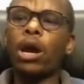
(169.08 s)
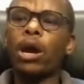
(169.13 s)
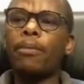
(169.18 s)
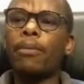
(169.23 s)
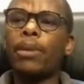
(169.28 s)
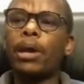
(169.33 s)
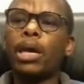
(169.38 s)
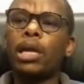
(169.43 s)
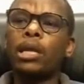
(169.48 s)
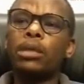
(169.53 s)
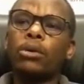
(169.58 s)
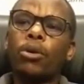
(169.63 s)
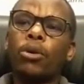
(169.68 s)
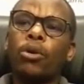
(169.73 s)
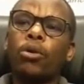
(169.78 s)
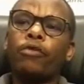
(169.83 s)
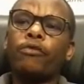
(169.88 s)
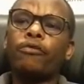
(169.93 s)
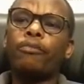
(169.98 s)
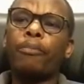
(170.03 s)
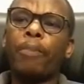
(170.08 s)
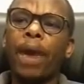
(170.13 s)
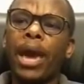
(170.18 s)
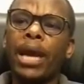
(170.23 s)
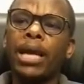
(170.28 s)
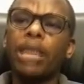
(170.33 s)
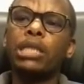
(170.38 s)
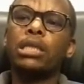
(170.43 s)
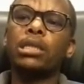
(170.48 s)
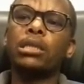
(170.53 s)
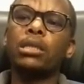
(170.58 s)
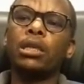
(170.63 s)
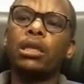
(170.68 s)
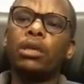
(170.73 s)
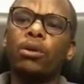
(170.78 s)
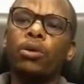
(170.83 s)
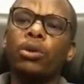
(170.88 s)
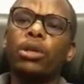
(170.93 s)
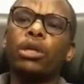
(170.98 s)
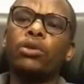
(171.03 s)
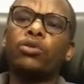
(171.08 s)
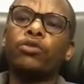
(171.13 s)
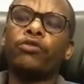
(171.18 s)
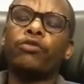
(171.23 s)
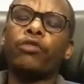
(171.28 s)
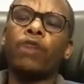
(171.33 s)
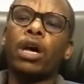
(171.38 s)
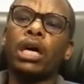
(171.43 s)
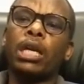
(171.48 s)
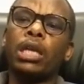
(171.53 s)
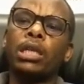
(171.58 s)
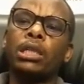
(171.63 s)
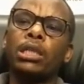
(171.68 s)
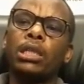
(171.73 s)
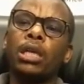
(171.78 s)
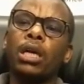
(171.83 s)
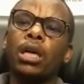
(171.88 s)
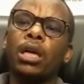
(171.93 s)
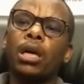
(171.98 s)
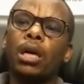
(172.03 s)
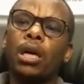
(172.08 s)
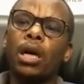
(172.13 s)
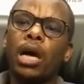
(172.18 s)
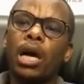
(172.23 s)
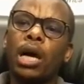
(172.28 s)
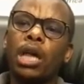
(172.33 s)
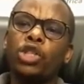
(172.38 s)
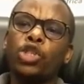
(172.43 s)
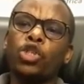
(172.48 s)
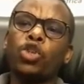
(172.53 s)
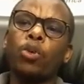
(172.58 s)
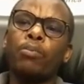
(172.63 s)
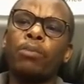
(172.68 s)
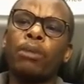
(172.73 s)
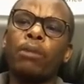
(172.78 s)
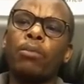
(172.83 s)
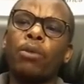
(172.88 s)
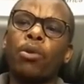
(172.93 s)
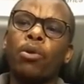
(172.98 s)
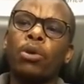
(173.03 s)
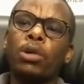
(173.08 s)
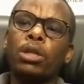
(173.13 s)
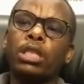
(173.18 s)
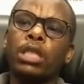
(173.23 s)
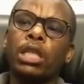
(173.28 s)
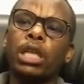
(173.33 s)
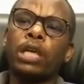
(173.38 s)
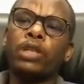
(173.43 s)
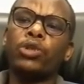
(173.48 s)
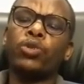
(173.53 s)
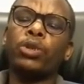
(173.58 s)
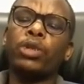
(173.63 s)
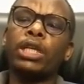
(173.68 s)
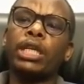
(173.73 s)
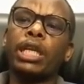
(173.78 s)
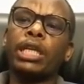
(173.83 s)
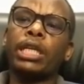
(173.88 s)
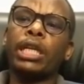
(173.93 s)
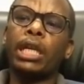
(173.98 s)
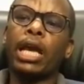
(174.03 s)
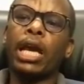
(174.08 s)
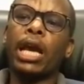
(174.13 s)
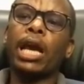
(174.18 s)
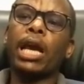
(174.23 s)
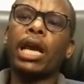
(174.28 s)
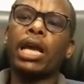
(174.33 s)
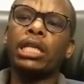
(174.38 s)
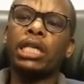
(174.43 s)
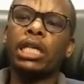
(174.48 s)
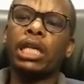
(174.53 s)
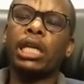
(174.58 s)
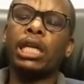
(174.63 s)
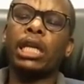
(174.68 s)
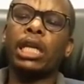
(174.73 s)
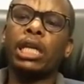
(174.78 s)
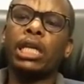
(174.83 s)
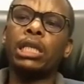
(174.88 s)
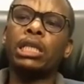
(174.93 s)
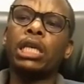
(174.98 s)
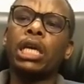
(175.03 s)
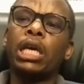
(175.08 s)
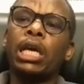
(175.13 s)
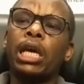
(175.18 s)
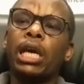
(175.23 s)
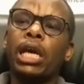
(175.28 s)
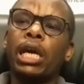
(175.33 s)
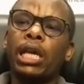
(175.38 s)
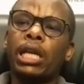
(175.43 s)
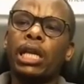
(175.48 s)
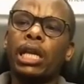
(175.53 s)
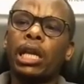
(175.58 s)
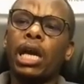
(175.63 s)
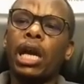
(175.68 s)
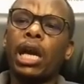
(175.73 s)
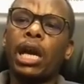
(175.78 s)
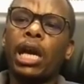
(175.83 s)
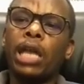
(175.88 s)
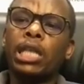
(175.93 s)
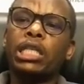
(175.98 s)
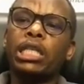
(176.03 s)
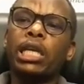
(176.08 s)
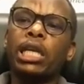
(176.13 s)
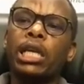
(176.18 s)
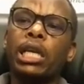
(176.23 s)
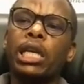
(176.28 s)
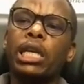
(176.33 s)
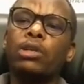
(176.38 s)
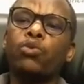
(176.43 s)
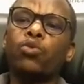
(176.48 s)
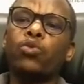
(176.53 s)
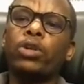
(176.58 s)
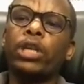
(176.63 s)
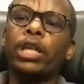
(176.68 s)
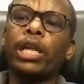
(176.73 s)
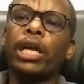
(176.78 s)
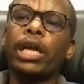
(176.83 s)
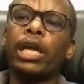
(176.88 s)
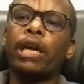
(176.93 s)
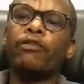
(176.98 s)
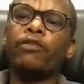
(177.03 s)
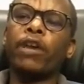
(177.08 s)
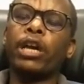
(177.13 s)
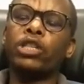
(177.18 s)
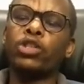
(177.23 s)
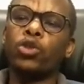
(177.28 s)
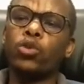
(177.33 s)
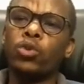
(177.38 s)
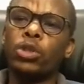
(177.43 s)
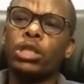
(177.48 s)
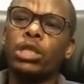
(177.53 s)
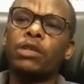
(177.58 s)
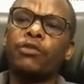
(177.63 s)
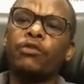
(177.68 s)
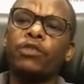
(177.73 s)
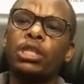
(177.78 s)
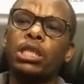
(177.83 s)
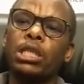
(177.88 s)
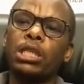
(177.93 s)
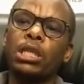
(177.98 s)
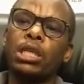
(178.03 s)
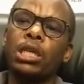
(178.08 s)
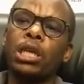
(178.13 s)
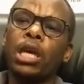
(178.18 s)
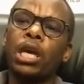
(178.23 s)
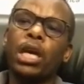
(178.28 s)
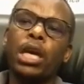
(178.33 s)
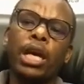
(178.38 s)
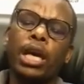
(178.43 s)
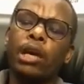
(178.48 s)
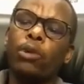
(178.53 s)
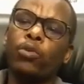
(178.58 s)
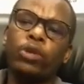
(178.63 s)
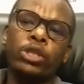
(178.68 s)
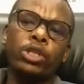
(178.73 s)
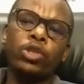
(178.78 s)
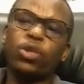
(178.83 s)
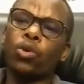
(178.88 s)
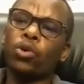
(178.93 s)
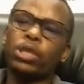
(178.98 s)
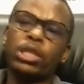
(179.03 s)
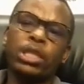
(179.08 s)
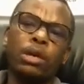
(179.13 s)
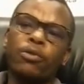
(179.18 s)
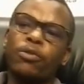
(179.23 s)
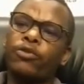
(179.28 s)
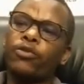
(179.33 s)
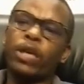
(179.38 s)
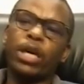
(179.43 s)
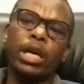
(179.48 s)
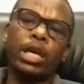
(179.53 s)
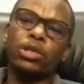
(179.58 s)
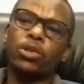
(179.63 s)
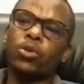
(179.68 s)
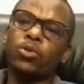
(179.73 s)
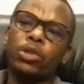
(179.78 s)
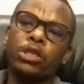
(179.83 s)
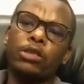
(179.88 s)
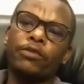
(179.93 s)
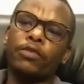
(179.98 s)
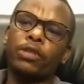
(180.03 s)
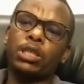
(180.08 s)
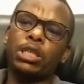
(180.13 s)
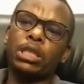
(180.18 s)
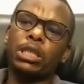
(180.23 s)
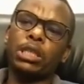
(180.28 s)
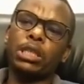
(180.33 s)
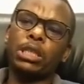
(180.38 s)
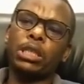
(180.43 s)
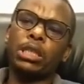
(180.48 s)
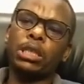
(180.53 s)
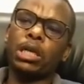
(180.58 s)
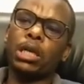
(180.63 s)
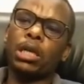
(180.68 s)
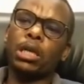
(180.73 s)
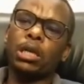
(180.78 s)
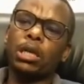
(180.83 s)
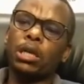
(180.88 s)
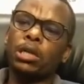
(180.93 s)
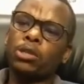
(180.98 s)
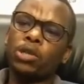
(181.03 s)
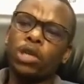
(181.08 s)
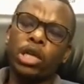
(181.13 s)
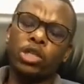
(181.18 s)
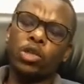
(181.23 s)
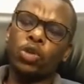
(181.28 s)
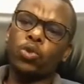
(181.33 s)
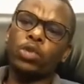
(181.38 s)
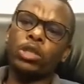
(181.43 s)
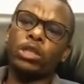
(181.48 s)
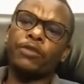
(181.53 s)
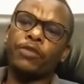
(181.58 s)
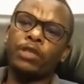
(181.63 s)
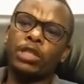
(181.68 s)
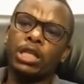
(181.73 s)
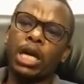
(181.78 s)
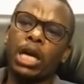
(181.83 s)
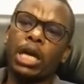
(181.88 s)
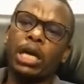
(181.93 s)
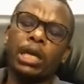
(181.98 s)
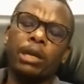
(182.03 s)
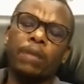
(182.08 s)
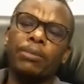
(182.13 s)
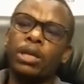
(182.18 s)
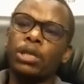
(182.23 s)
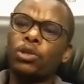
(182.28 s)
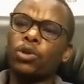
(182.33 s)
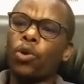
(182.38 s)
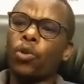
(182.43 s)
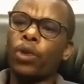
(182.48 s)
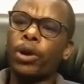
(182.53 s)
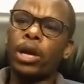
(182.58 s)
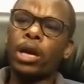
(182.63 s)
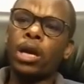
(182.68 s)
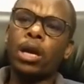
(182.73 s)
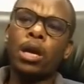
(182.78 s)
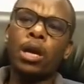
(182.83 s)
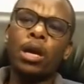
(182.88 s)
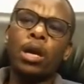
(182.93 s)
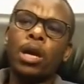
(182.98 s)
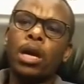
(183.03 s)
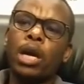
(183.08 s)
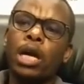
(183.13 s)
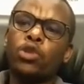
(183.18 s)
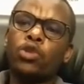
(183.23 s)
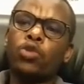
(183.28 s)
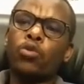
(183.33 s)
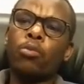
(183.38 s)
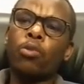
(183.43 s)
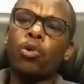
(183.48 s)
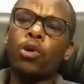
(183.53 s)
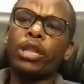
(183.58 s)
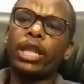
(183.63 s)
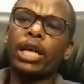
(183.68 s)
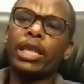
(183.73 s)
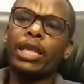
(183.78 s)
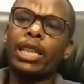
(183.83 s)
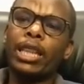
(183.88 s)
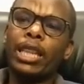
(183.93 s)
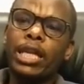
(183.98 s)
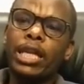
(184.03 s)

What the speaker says: a requirement of banks in order to fund shopping malls that you needed an anchor tenant, and an anchor tenant would then have exclusivity. And we saw some of the exclusivity agreements going to more